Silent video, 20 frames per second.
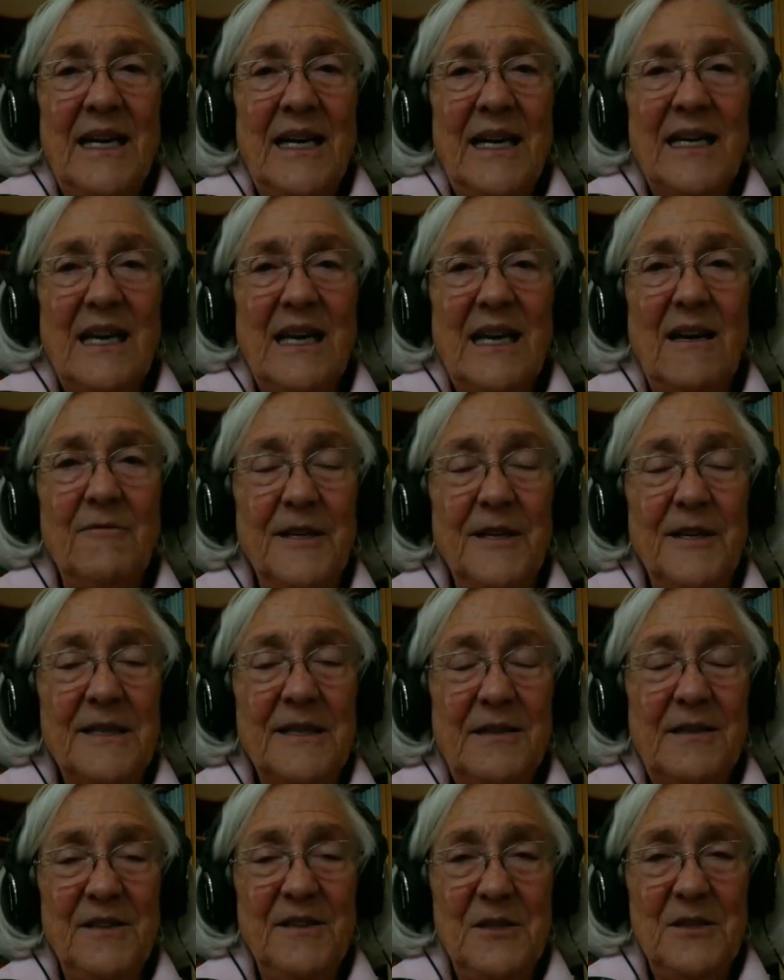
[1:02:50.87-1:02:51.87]
Conflict
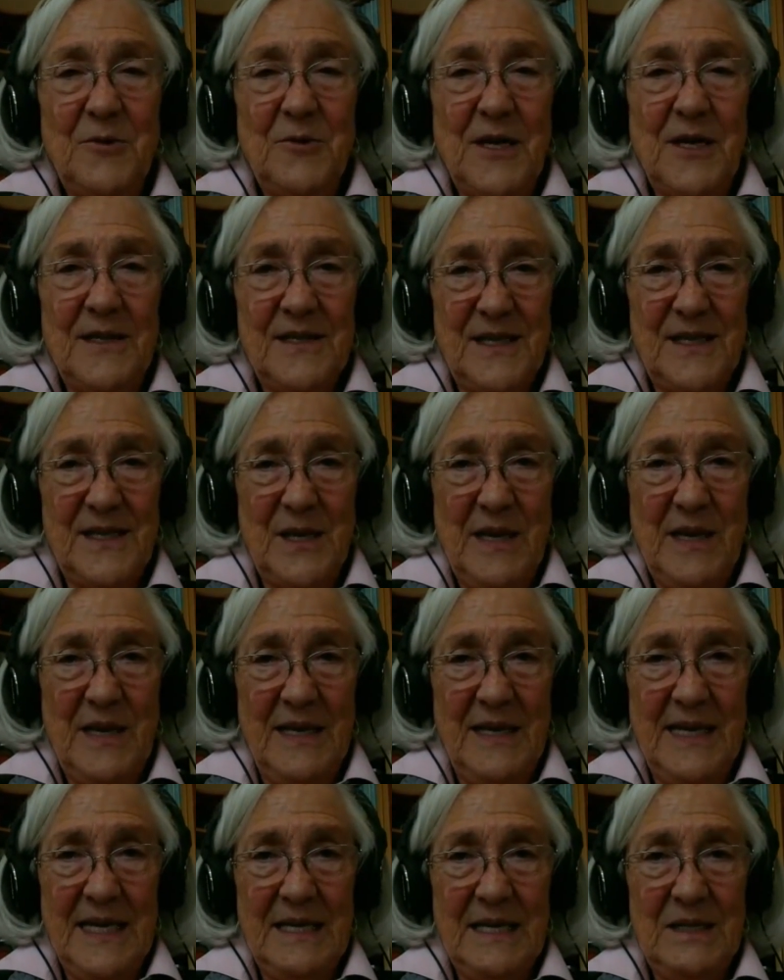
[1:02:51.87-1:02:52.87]
of Interest
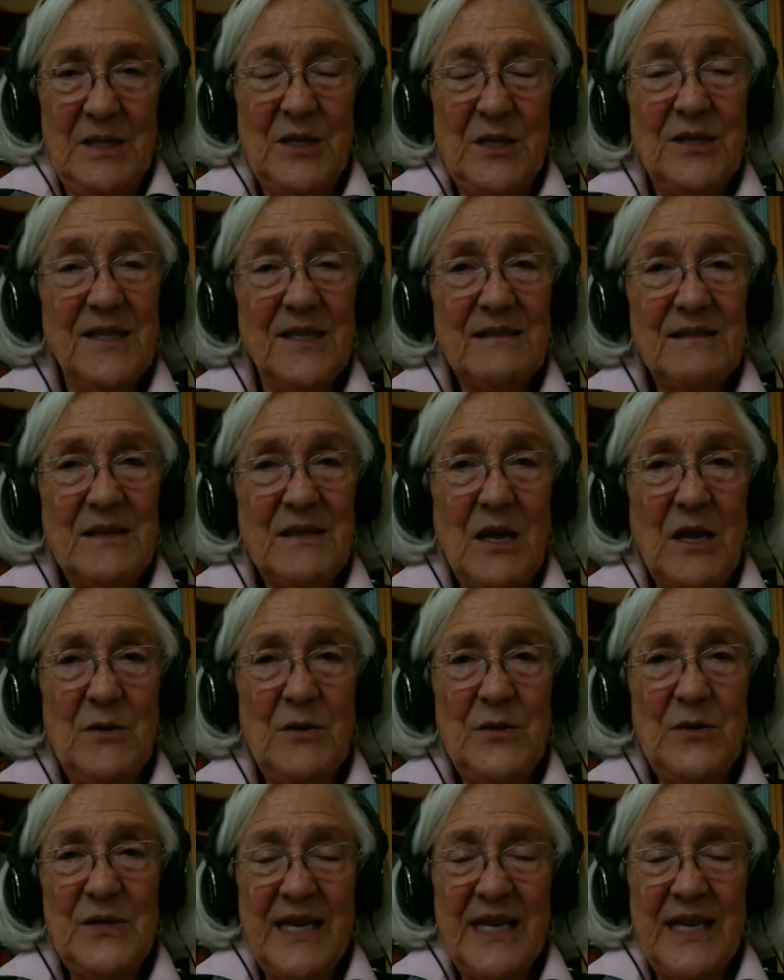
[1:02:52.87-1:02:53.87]
Committee to
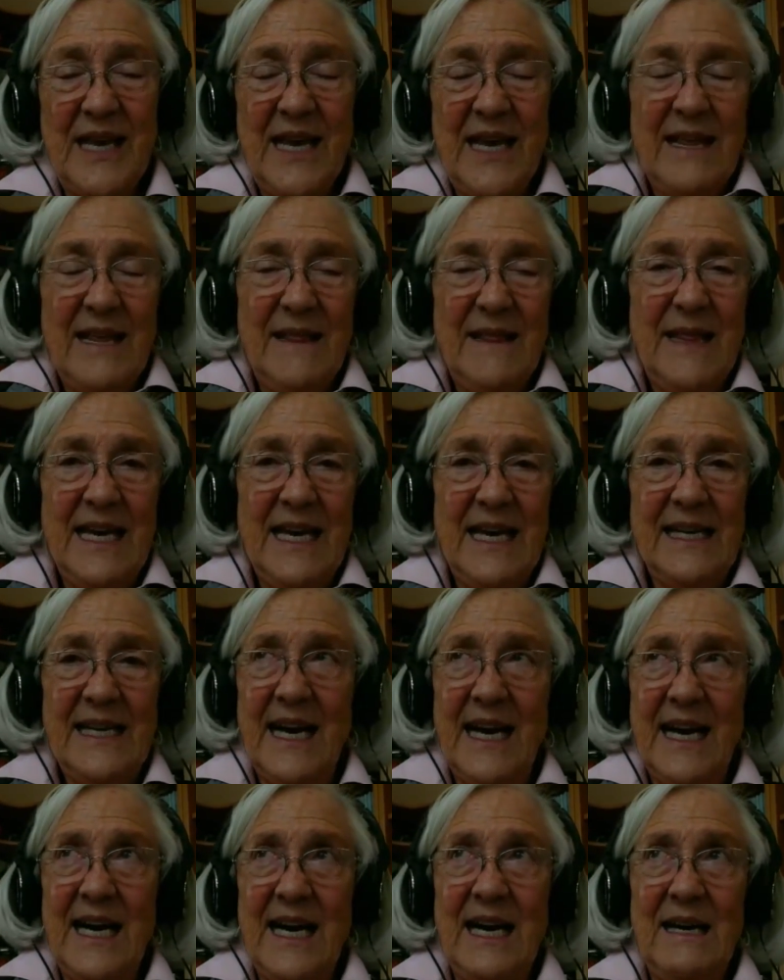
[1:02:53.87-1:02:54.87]
disclose that
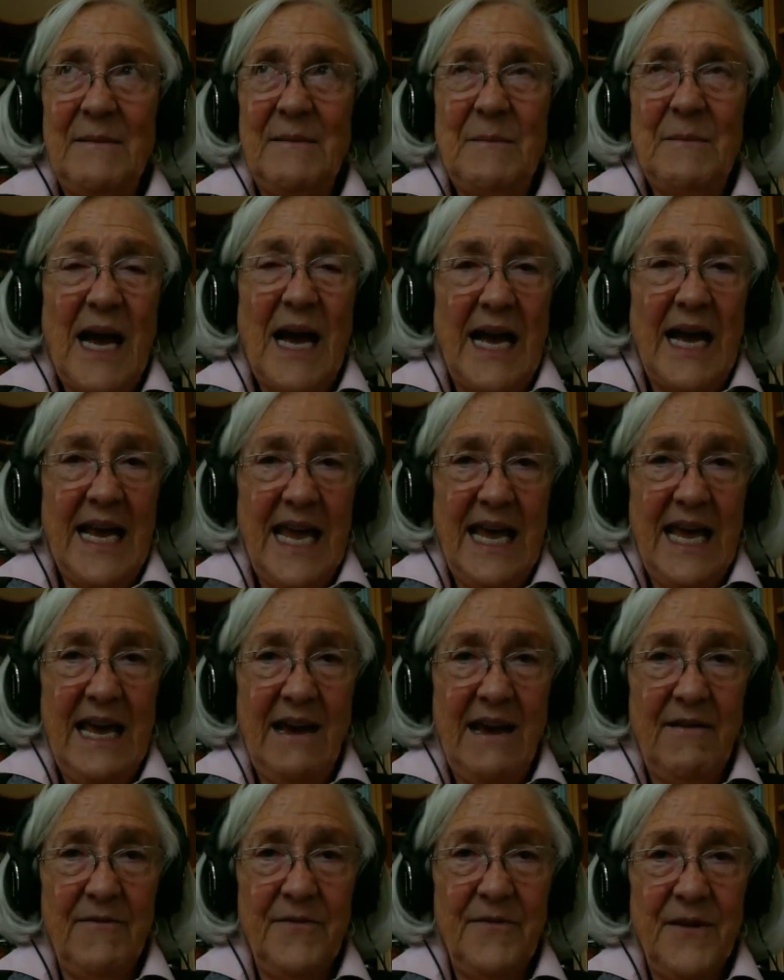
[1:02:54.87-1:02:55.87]
I
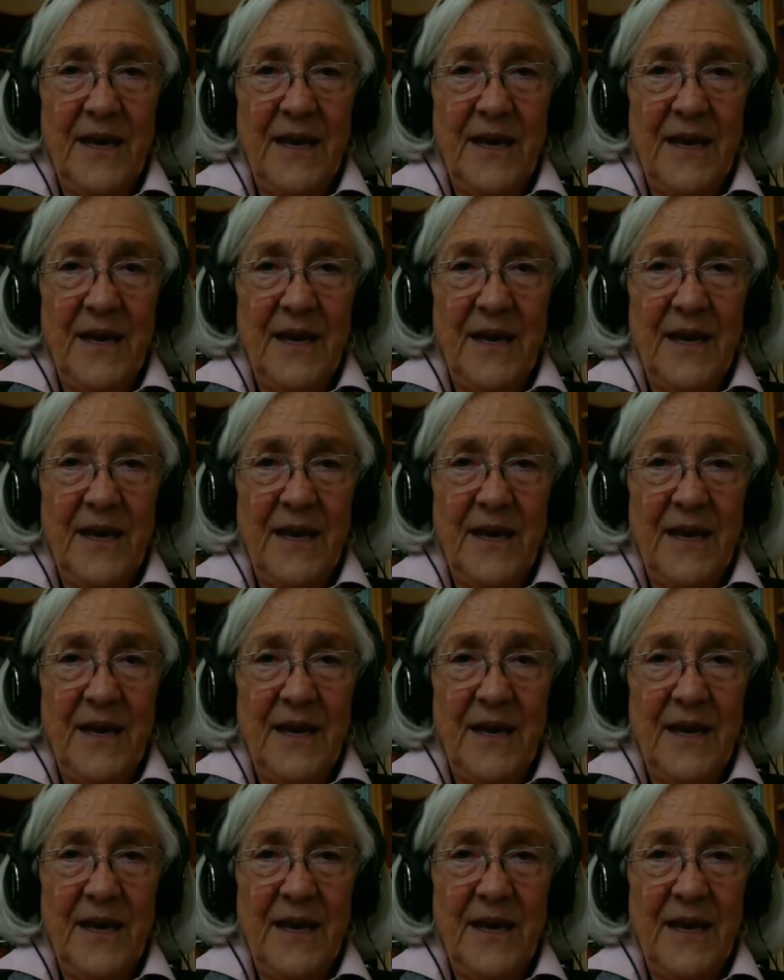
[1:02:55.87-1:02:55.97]
have